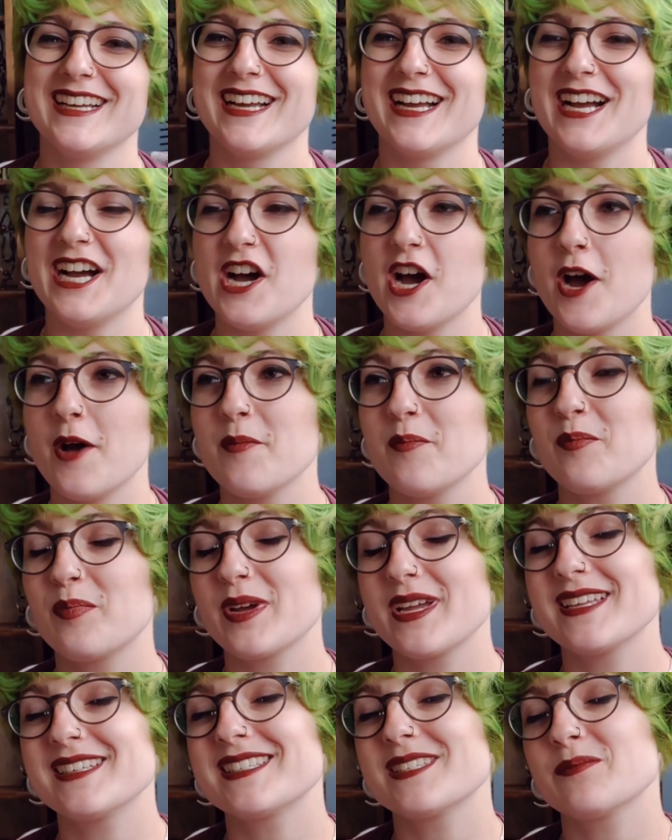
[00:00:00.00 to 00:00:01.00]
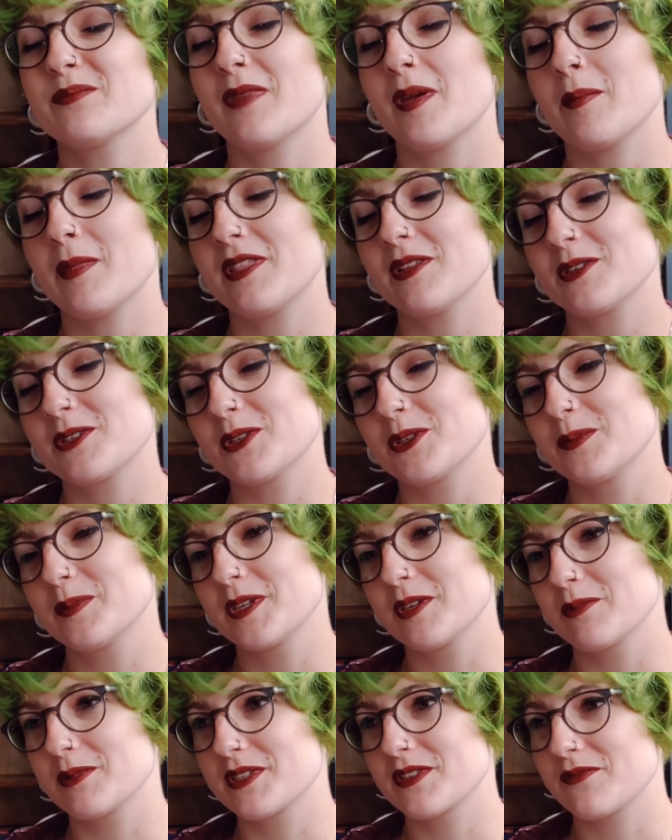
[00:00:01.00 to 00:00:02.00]
But my mother told me
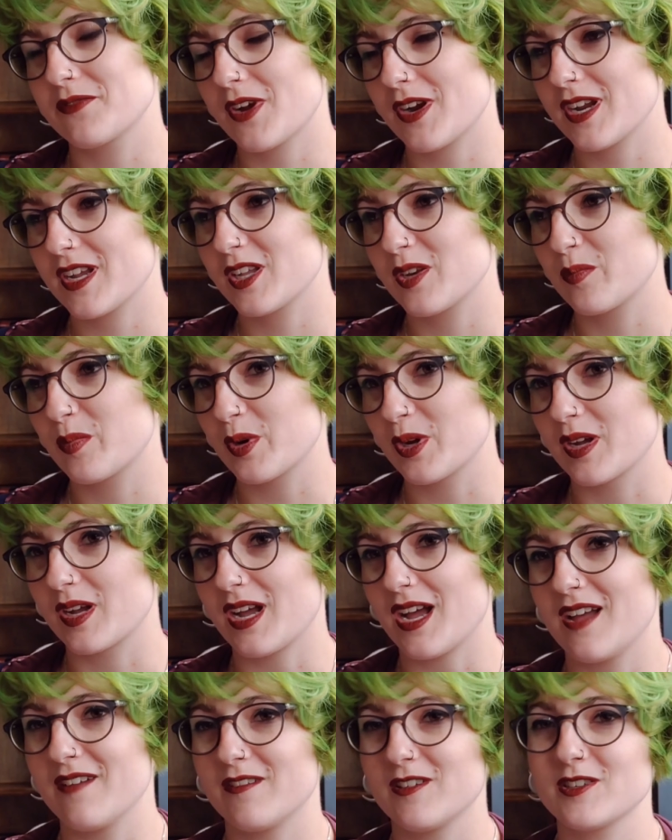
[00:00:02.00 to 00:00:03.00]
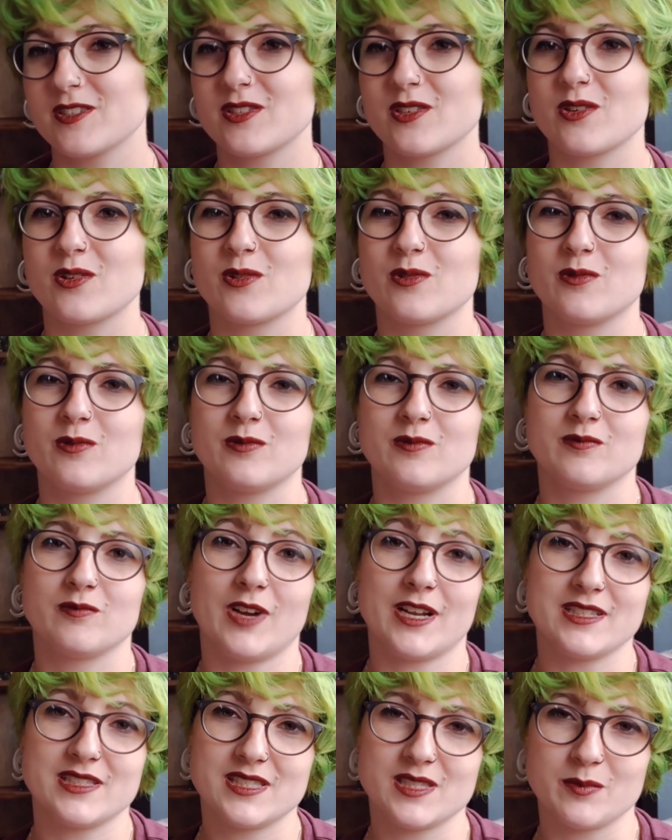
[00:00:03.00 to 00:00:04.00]
it was a very good book. I've also
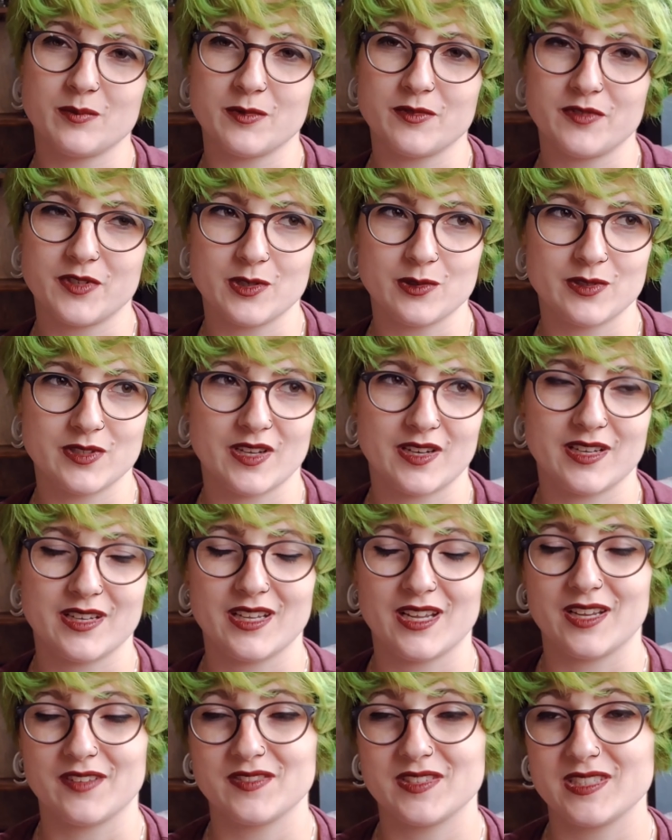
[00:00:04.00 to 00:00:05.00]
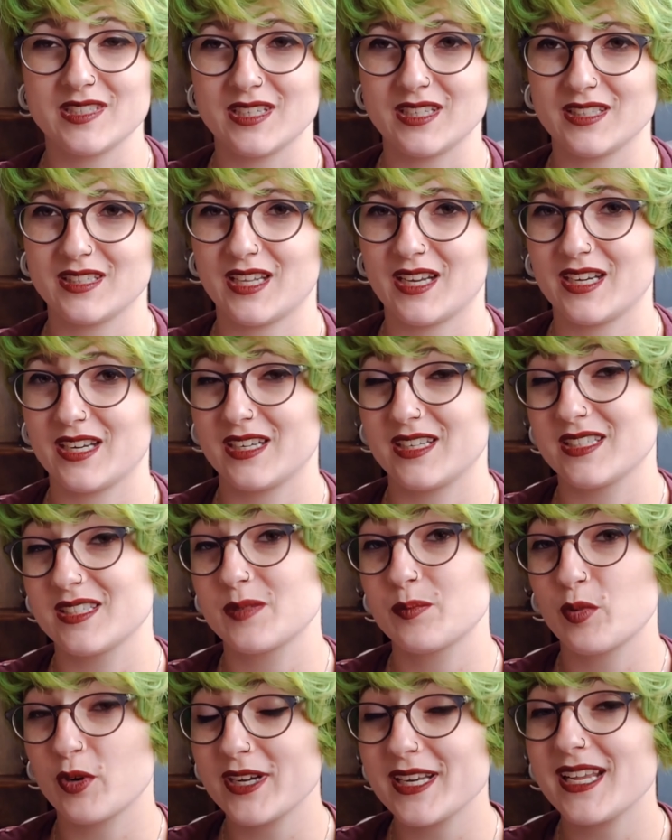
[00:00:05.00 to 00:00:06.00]
read some reviews on it. I've seen that it is
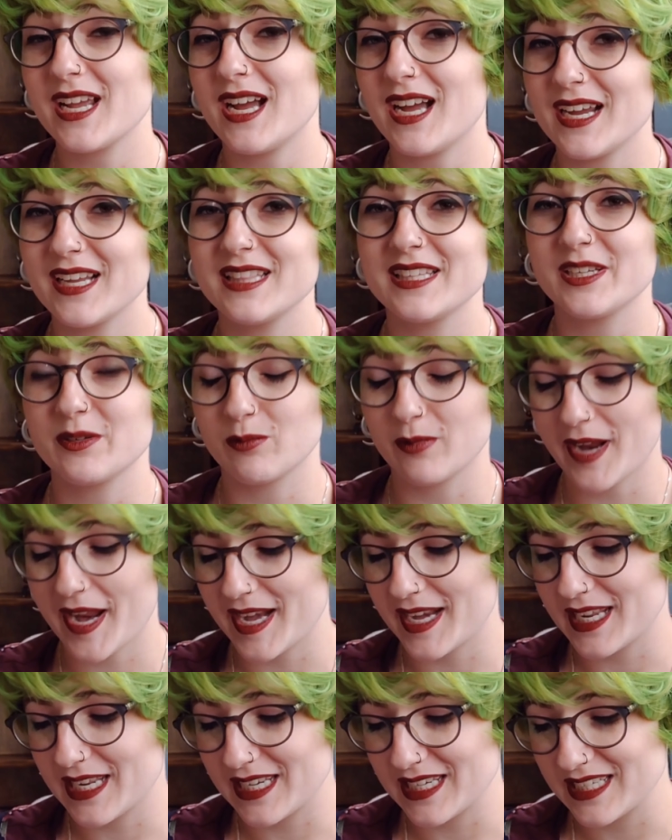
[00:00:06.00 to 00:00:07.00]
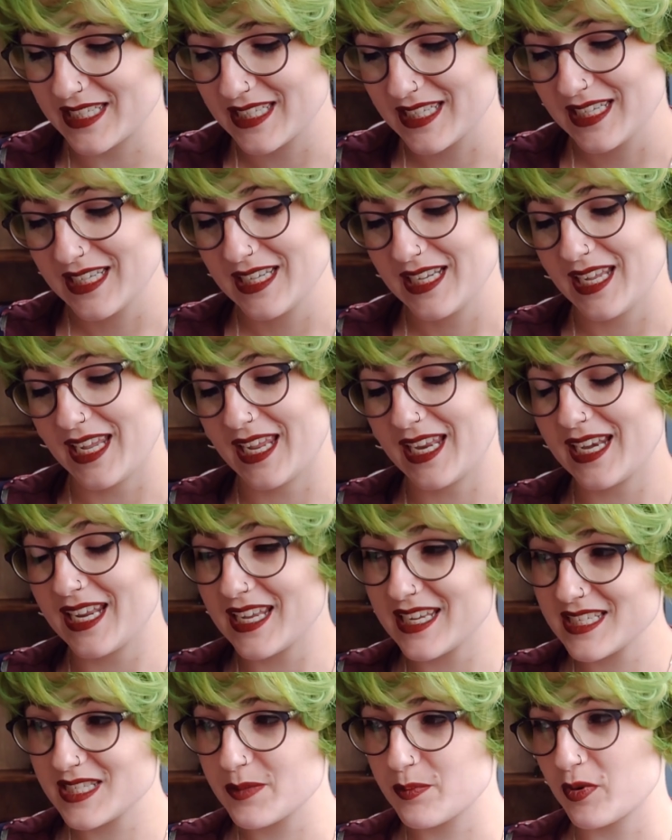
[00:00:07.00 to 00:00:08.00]
pretty highly rated. It
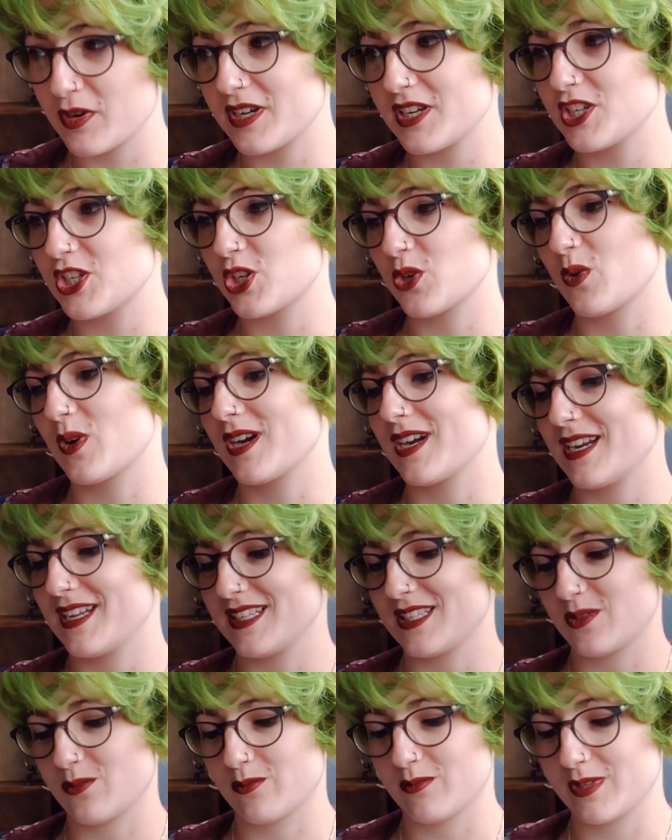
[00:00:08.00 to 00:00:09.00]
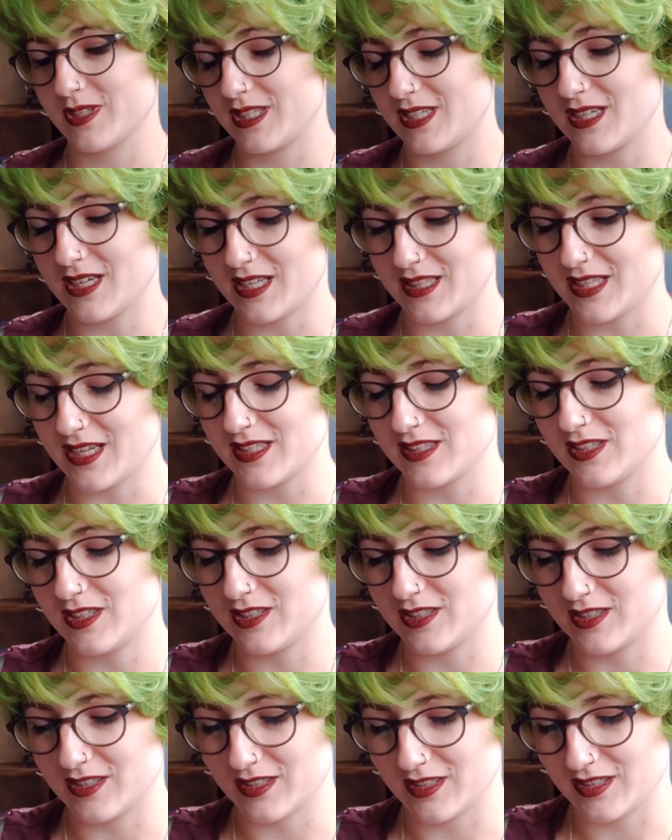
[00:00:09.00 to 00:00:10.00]
is pretty short. It's really not that
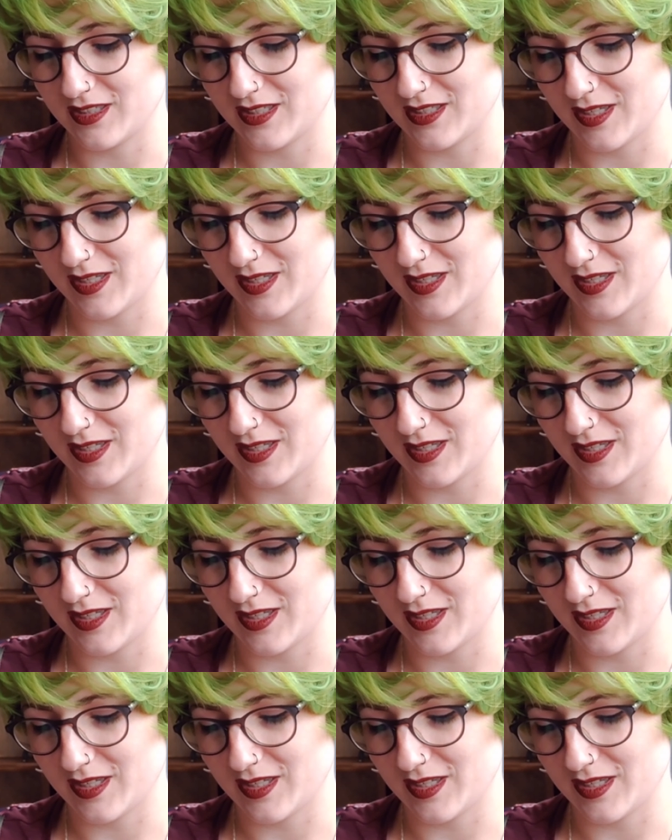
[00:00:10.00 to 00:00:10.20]
long.